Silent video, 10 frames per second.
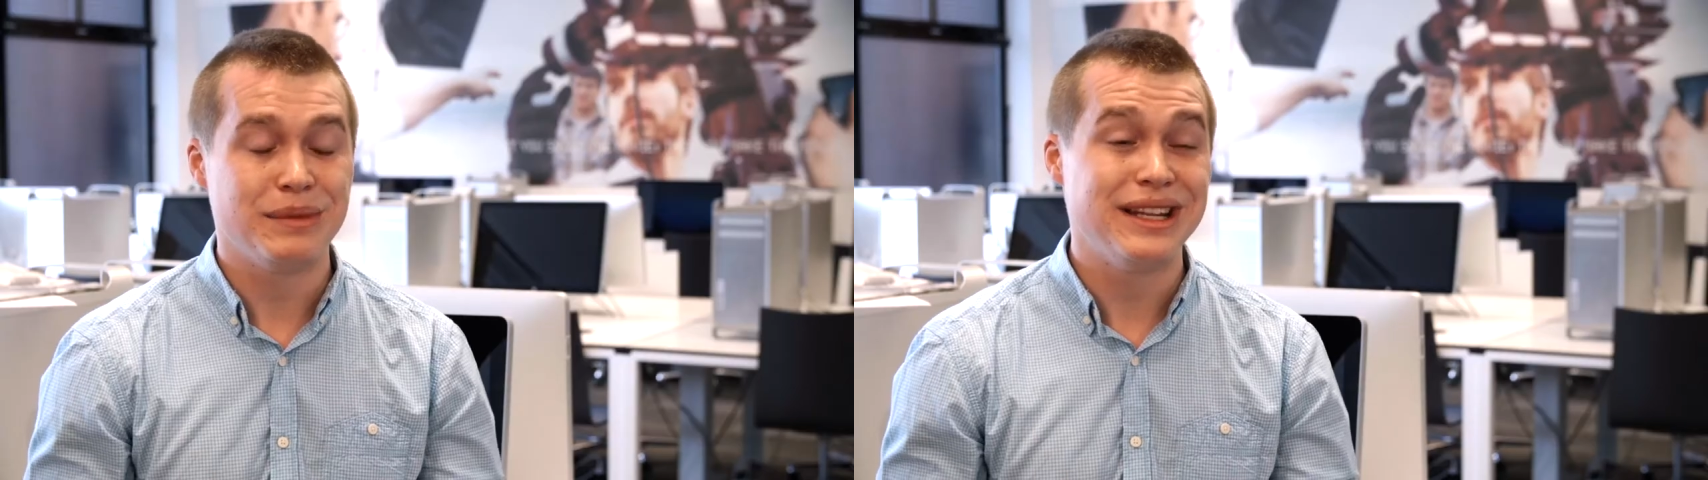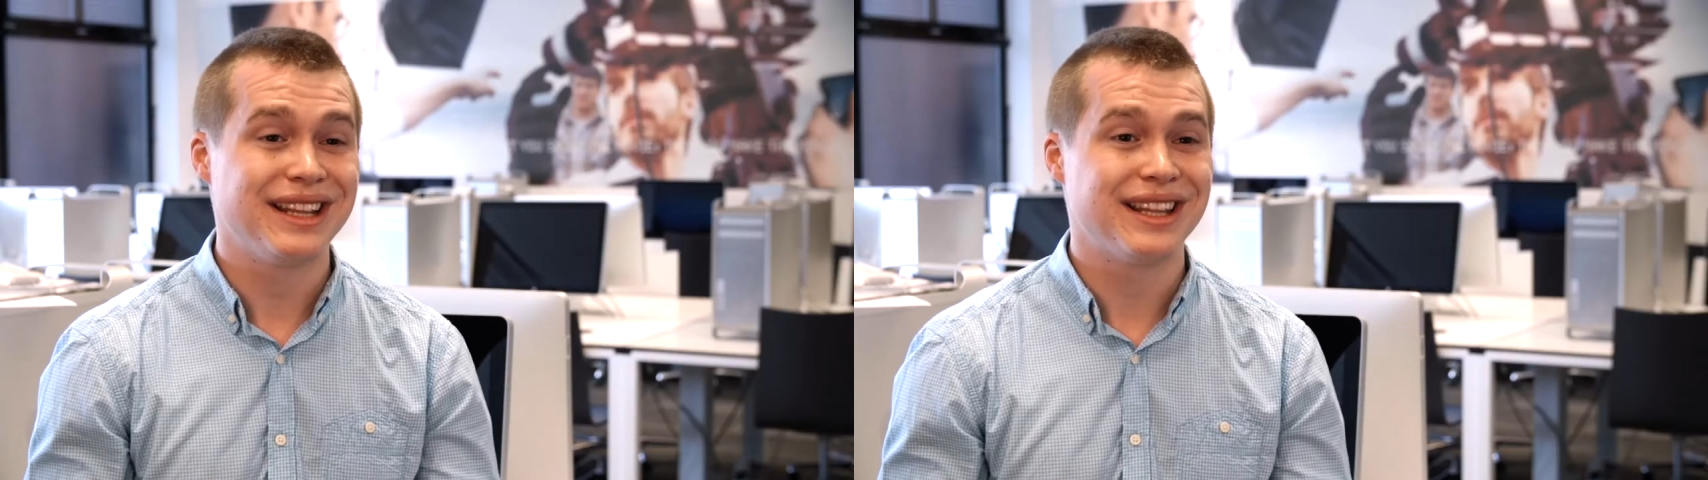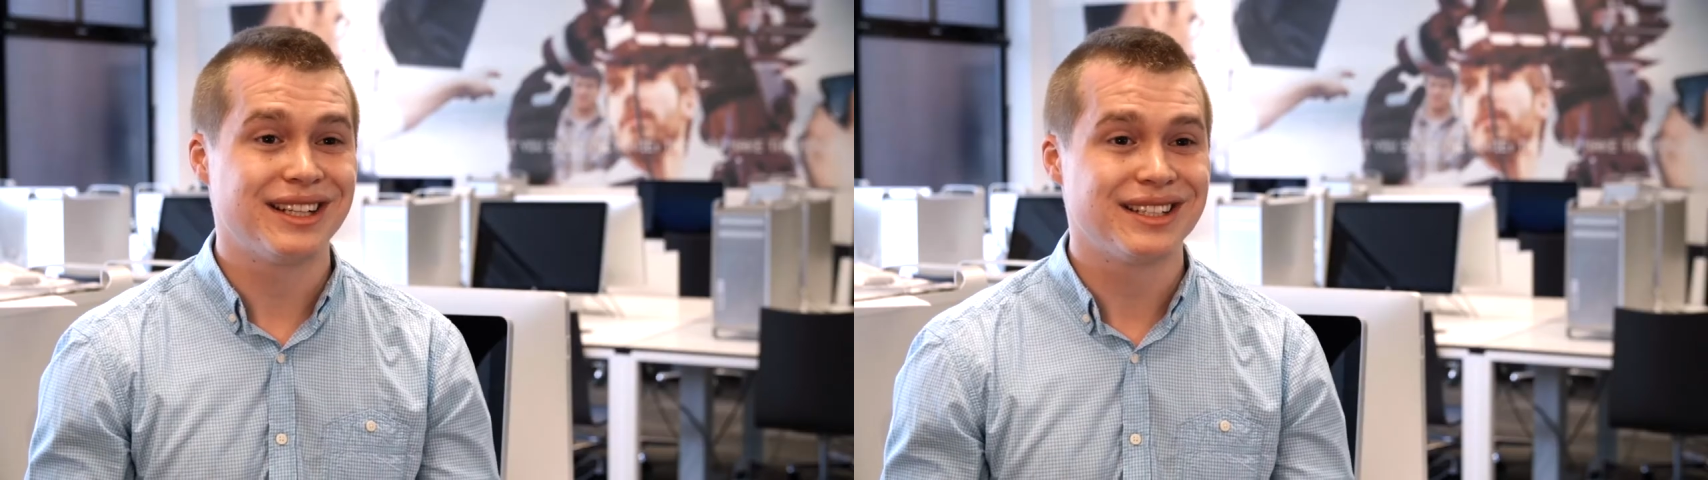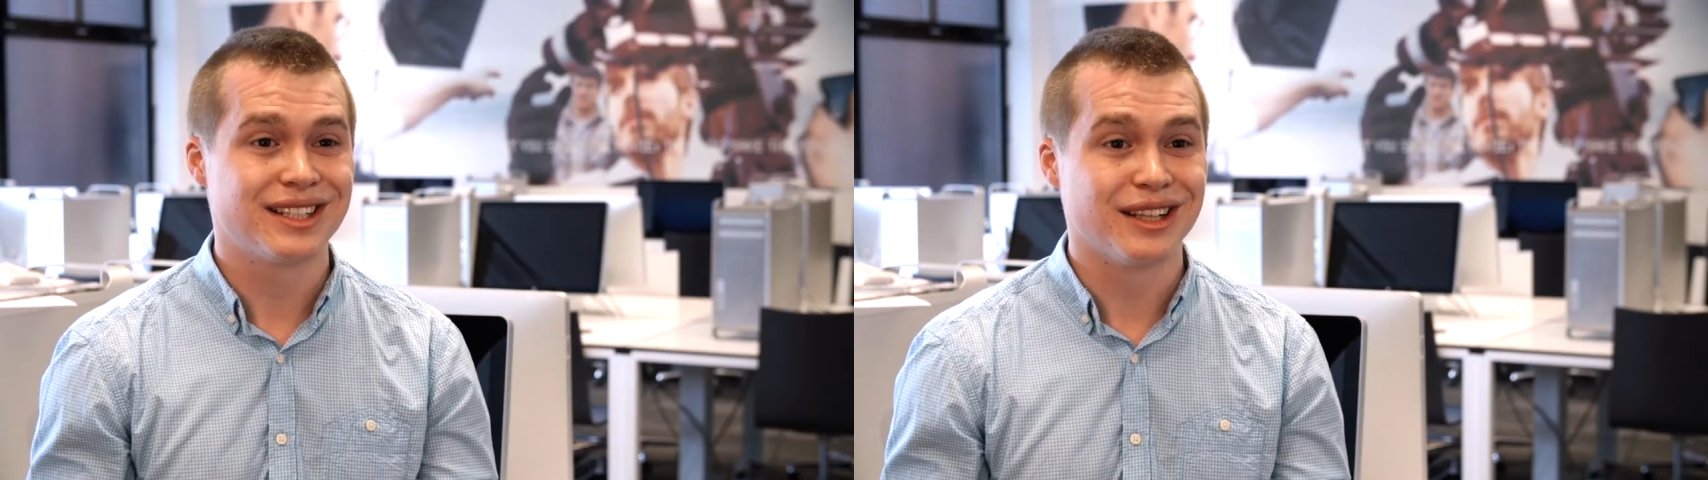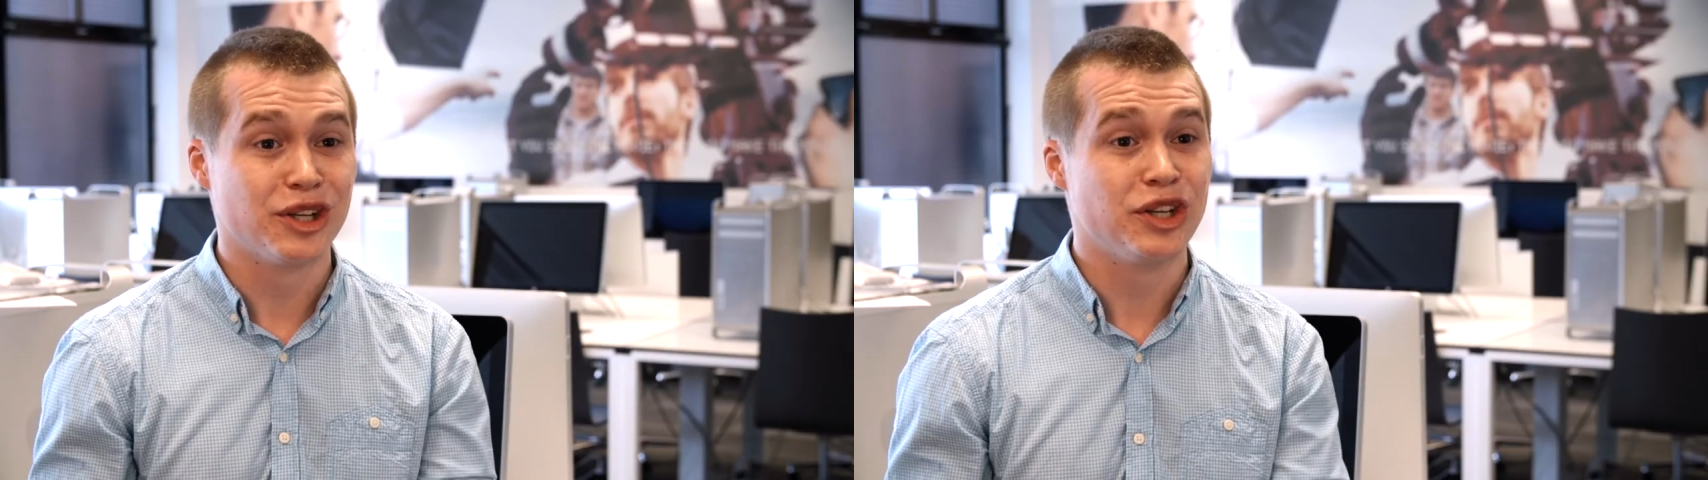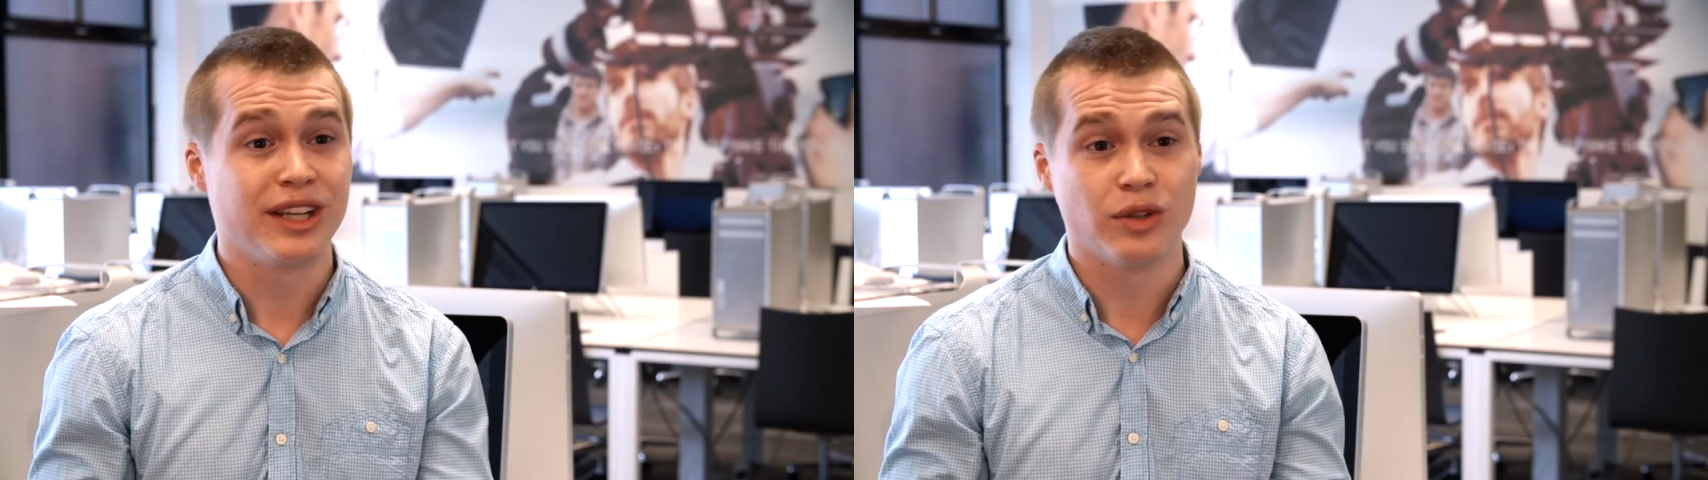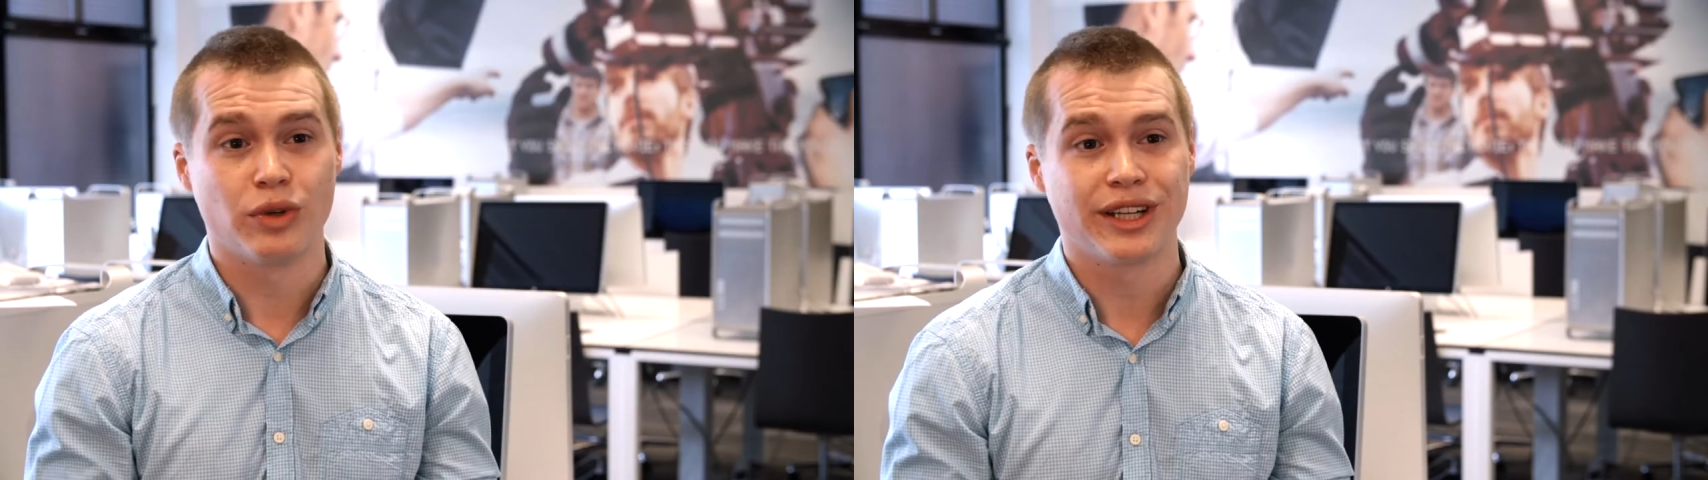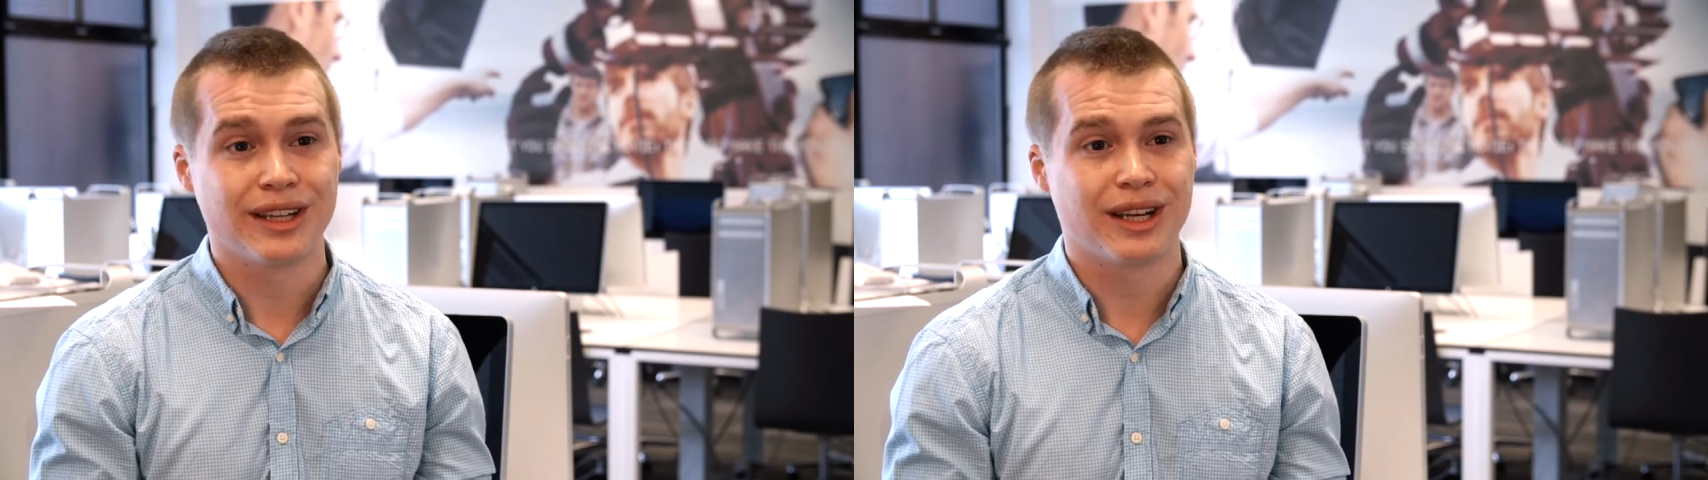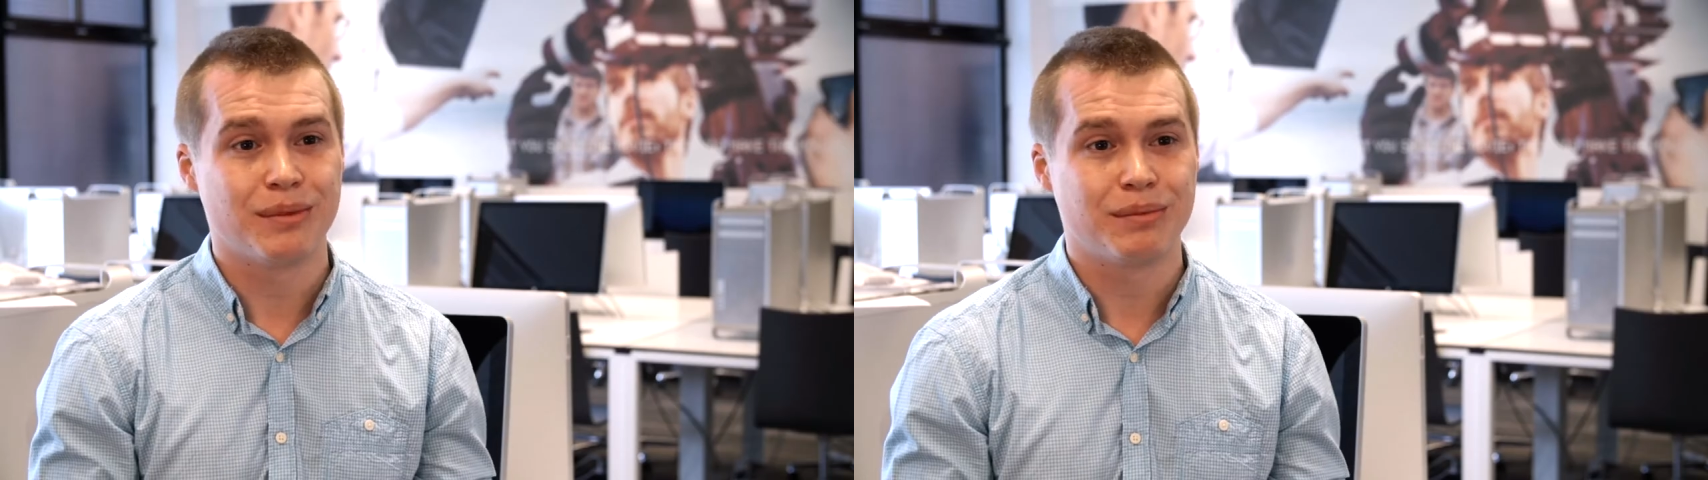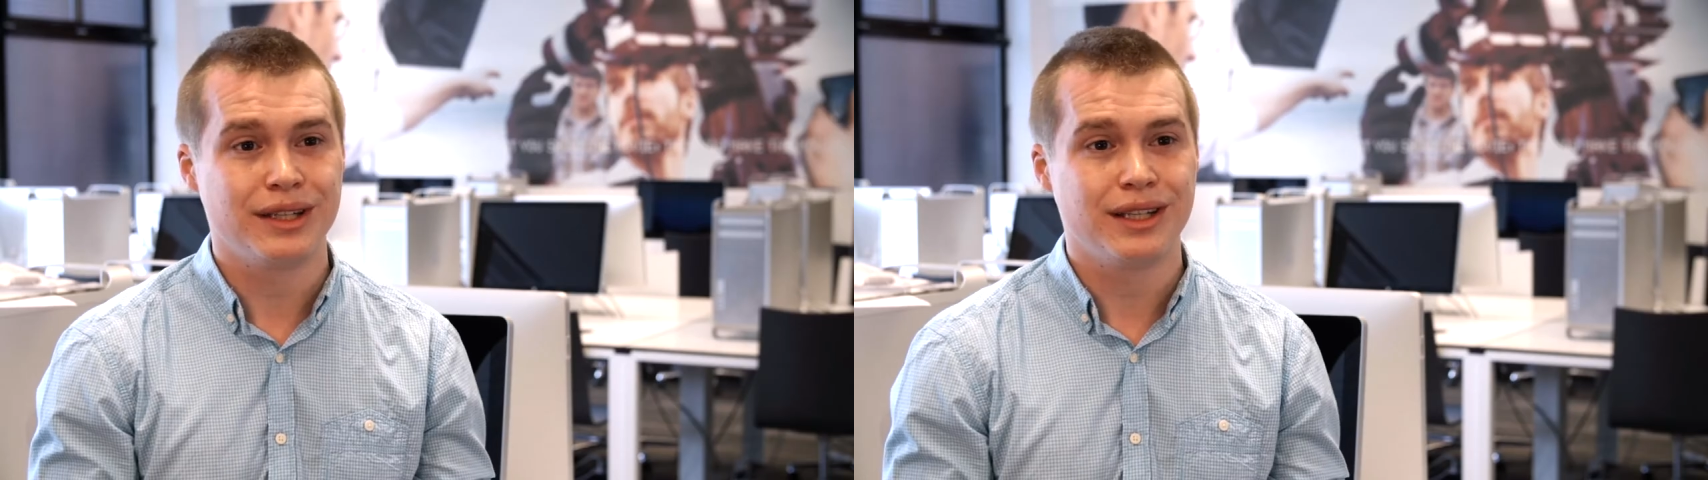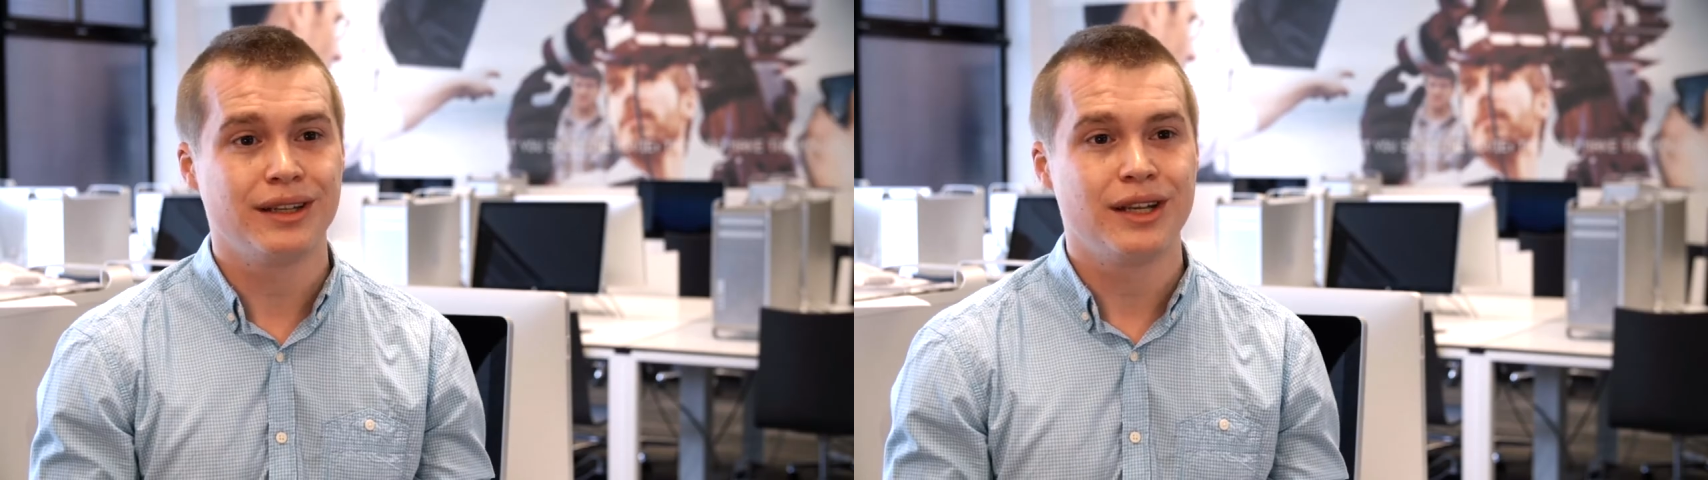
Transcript: meaning that it's a learning and working company